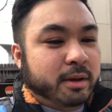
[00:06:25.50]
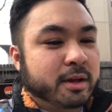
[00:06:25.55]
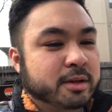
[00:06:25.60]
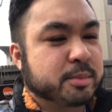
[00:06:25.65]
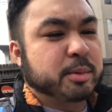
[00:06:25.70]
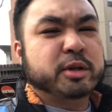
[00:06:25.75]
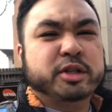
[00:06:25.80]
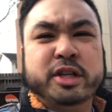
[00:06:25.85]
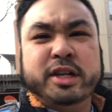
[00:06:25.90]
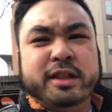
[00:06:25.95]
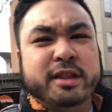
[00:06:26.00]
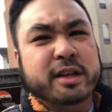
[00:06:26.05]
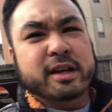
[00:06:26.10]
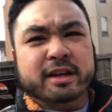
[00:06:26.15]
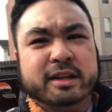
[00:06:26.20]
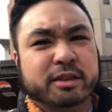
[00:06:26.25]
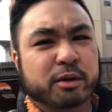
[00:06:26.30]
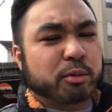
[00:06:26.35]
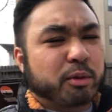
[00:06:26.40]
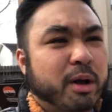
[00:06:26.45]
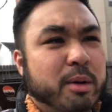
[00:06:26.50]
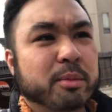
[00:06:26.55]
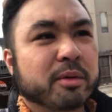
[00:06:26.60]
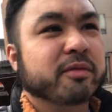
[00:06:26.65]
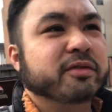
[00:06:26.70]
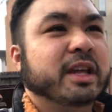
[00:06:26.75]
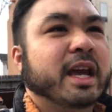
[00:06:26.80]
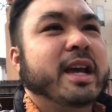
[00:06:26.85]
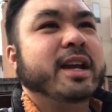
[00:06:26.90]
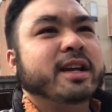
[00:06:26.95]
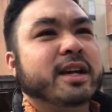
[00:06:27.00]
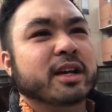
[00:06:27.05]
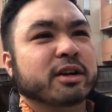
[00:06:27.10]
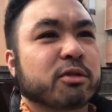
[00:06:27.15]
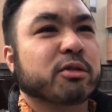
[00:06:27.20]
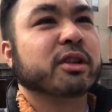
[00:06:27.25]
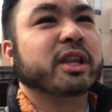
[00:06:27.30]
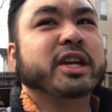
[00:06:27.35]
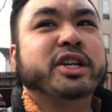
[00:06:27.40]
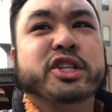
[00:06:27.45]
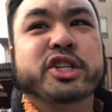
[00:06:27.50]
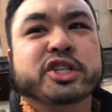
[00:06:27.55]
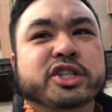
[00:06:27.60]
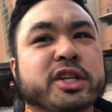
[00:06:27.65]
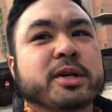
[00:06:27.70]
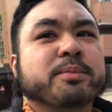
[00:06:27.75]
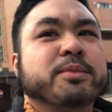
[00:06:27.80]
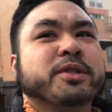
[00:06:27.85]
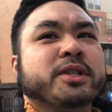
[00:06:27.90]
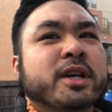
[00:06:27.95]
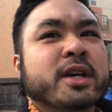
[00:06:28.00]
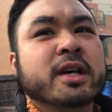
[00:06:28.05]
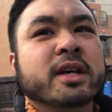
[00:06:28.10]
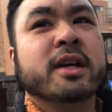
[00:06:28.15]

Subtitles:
especially in the realm of dating and relationships.